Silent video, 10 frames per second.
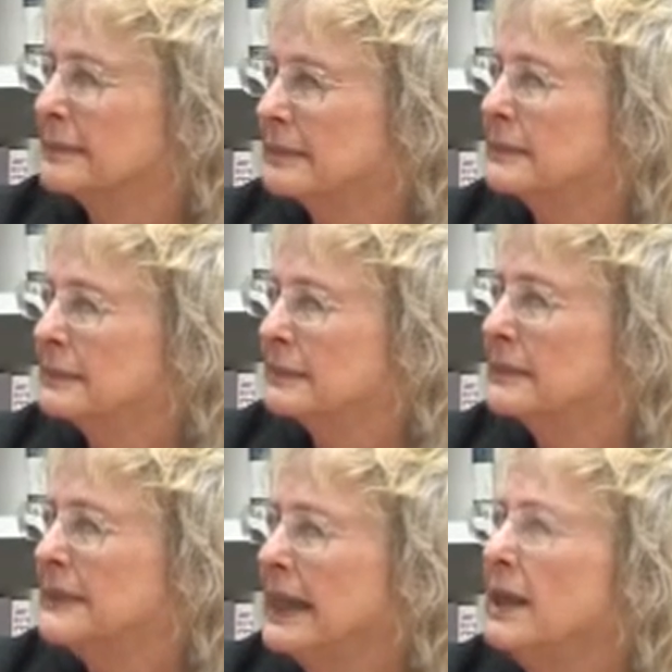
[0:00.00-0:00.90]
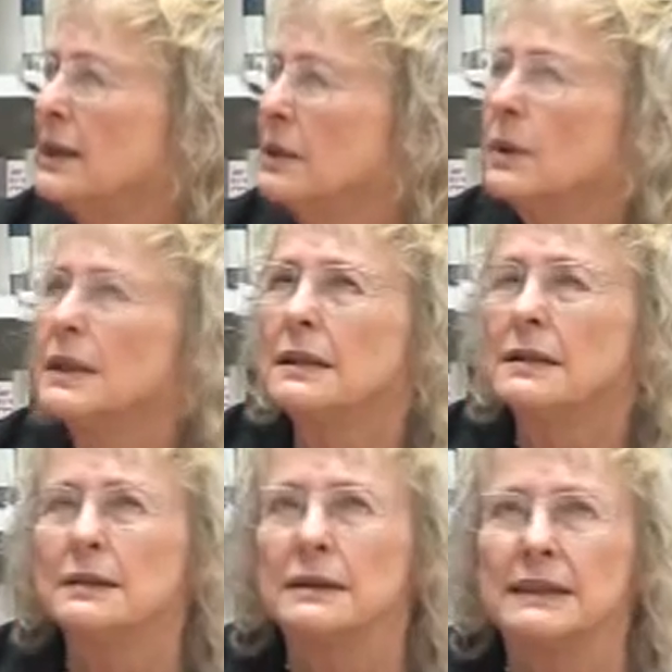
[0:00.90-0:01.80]
old boys' networks to
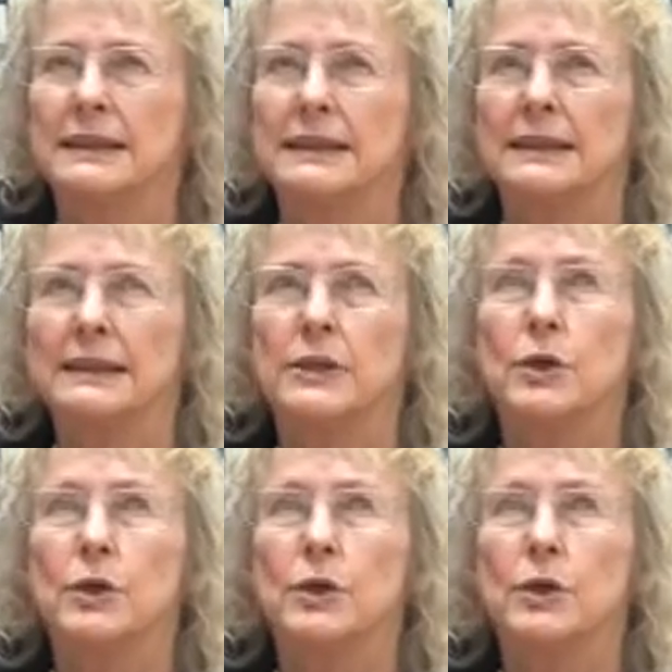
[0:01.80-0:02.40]
get what they need.